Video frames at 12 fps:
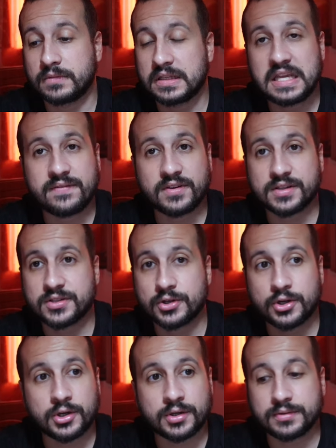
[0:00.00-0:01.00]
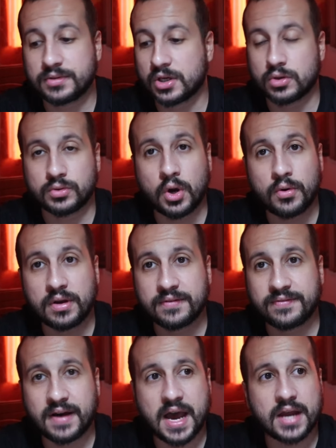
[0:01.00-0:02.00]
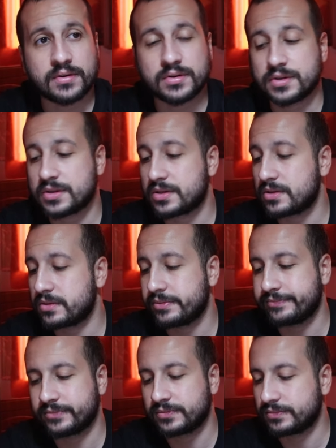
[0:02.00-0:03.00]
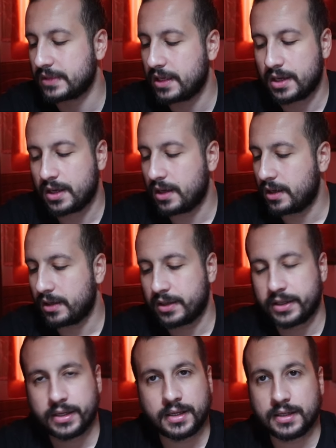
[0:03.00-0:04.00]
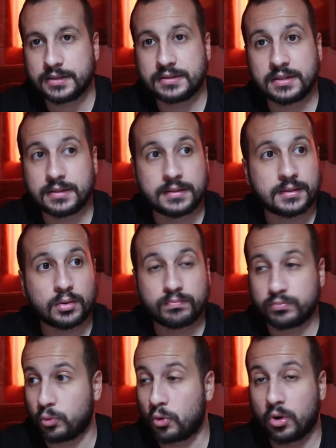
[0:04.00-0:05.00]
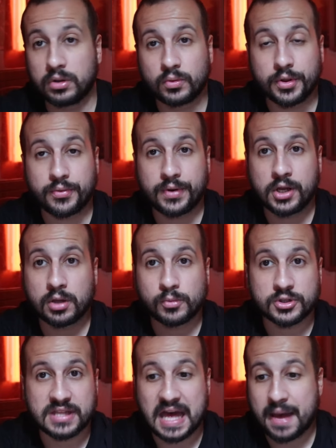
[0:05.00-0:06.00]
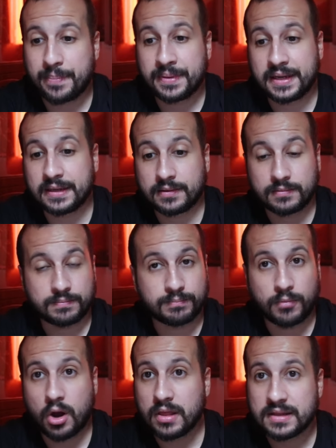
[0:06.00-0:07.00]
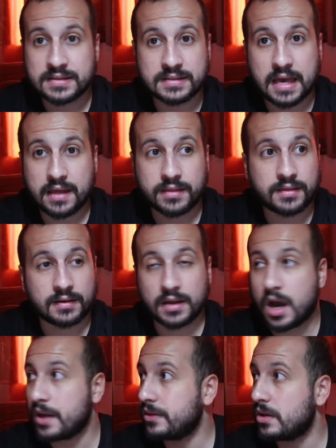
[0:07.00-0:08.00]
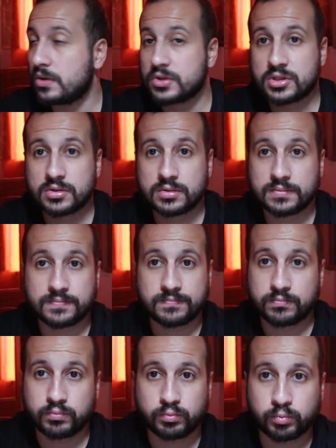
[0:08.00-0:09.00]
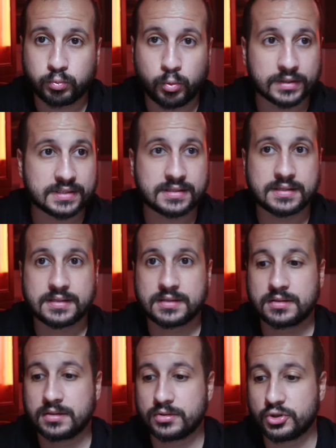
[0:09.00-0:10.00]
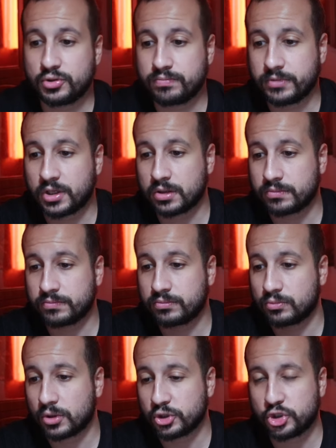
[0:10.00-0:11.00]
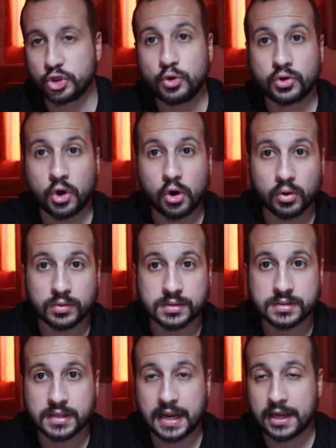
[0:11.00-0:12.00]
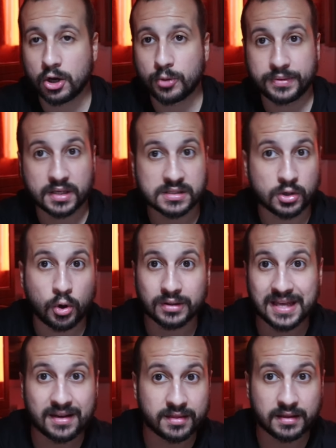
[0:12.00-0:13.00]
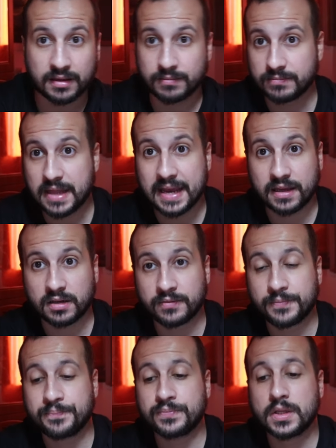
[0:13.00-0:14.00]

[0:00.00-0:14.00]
the Leaving Cert, the coronavirus, the World War III almost happening, Boland's death, and God knows what's you know what June holds. I hope it doesn't hold anything negative.